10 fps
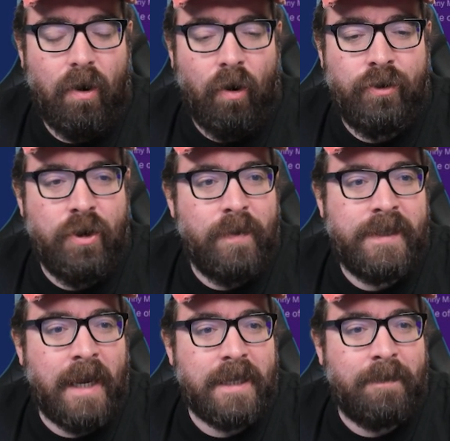Or do we
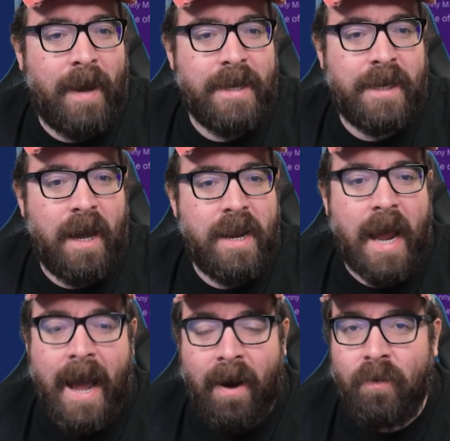take the pay cut
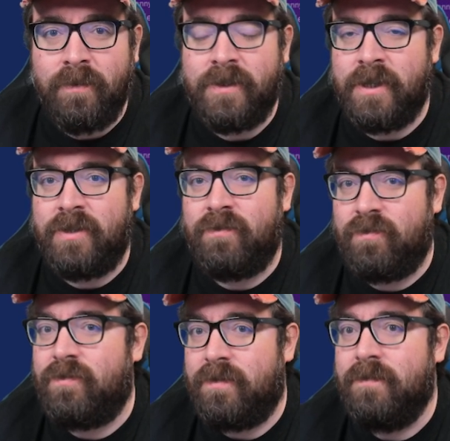now to
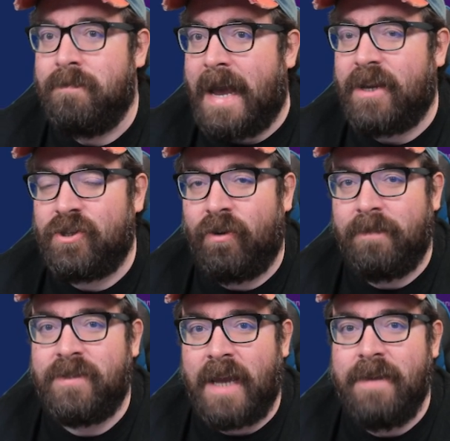make sure
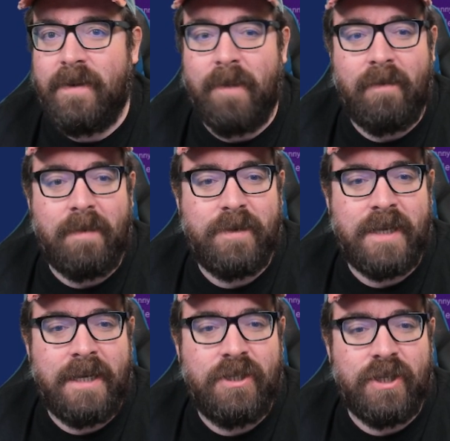I'm saving my
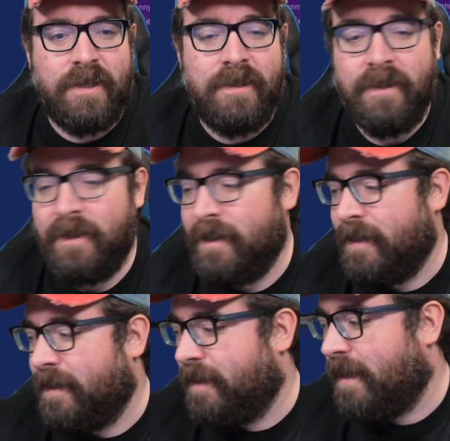reputation,
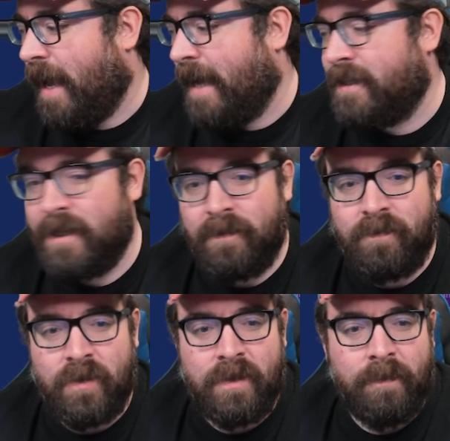head to
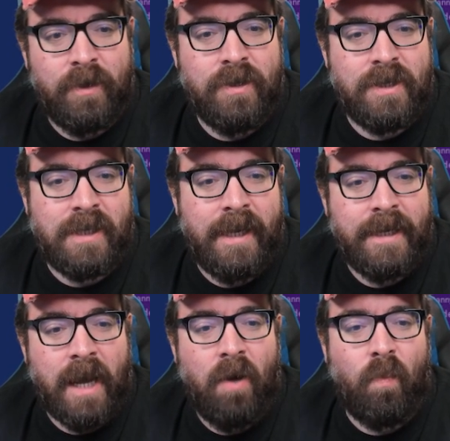the
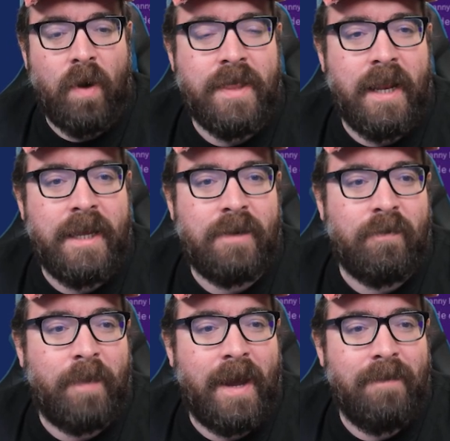Bundesliga, the league
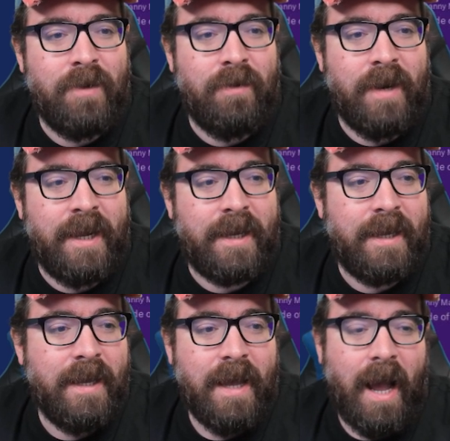with Bayern
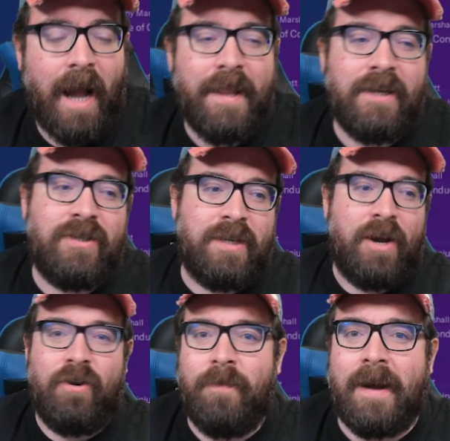Munich, and then
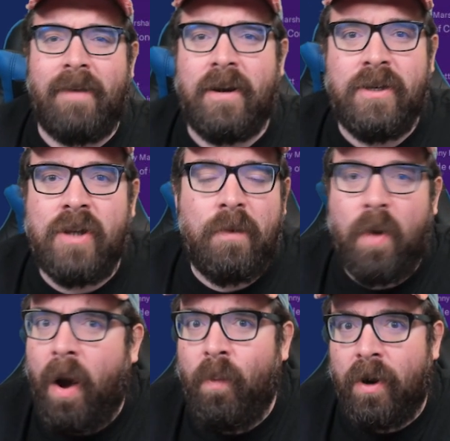circle back round? Because
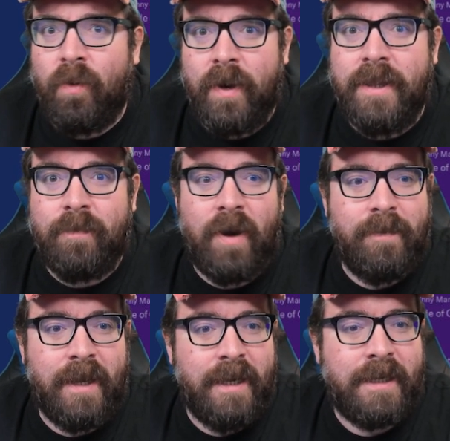I want to win the
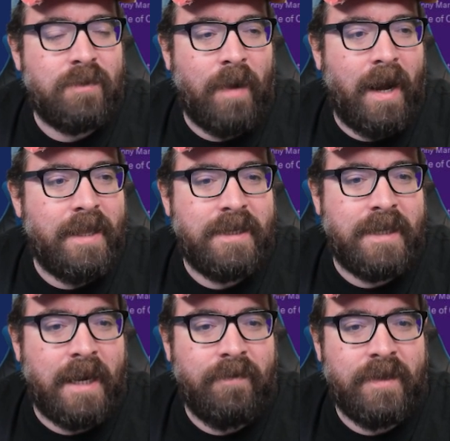Premier League as part of this
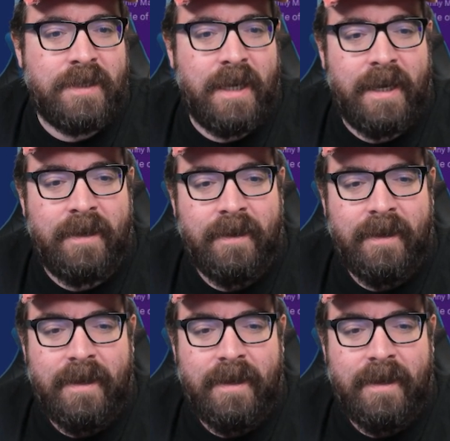save this year.